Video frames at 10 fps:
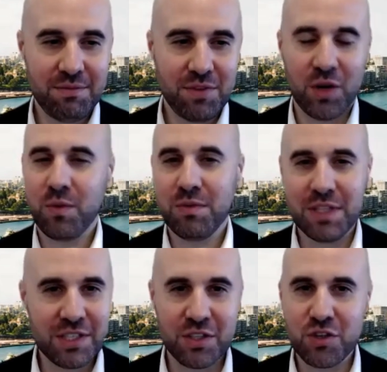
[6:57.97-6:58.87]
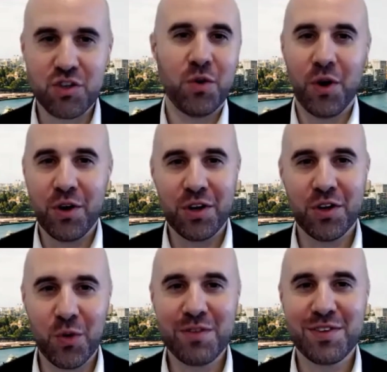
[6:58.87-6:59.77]
listen to Joe Rogan
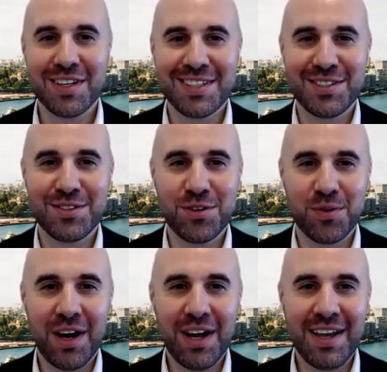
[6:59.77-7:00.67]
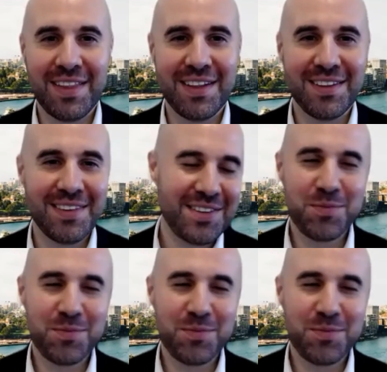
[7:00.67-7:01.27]
or whoever you listen to, right? And then it's